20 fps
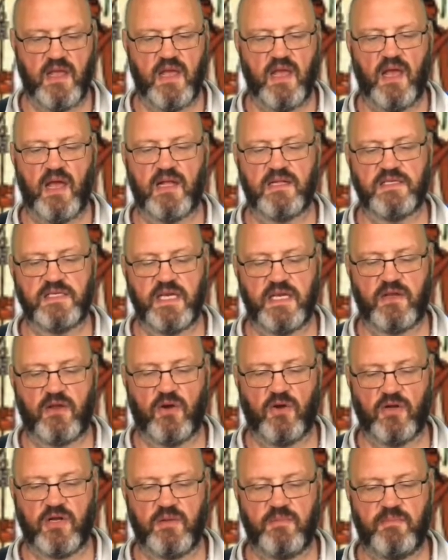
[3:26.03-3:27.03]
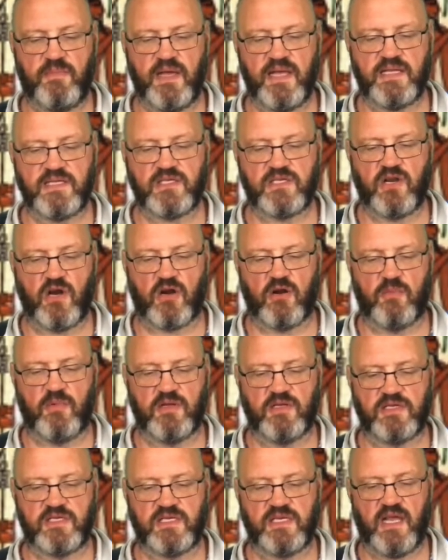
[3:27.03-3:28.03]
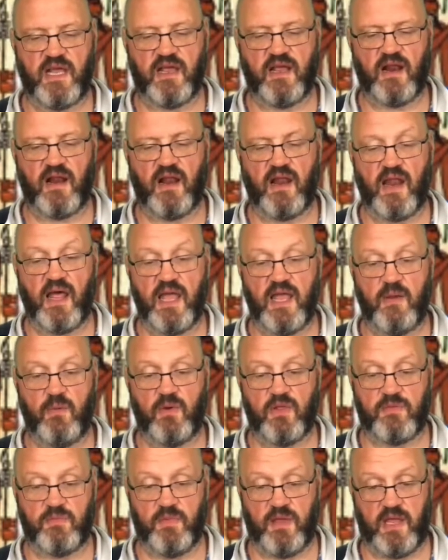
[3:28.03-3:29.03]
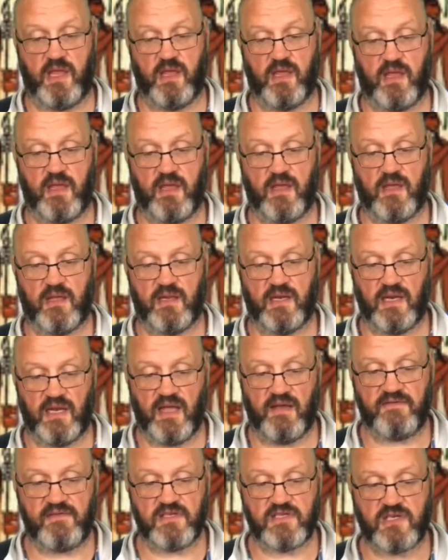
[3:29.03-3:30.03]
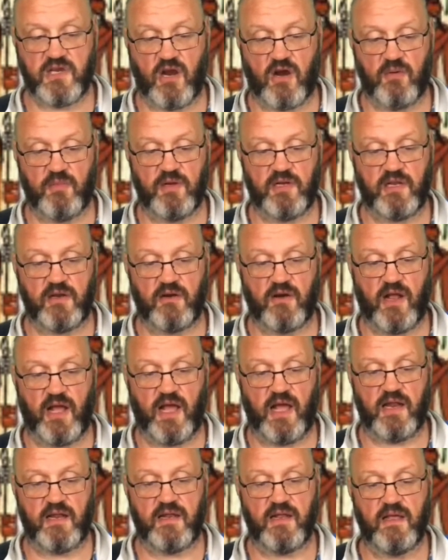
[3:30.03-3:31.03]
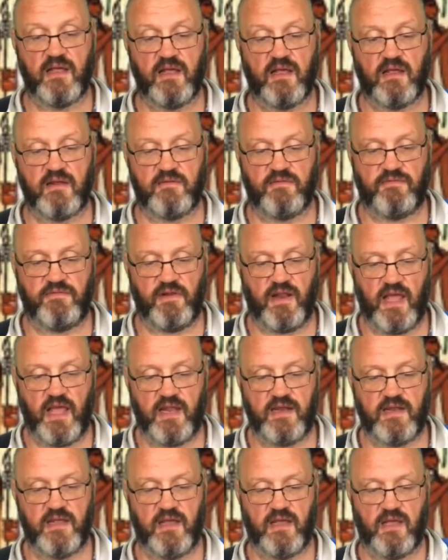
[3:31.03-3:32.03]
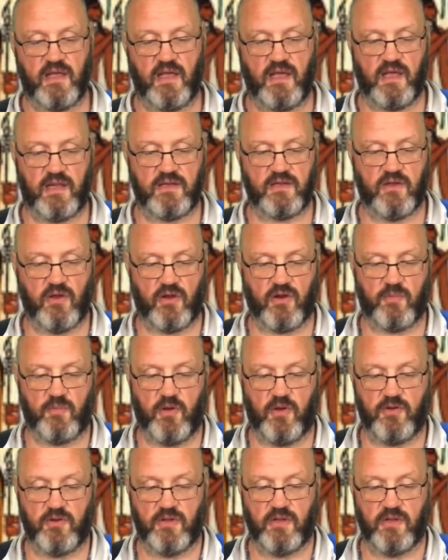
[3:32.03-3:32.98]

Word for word: And she caught him by his garment, saying, Lie with me. He left his garment in her hand, and fled, and got him out.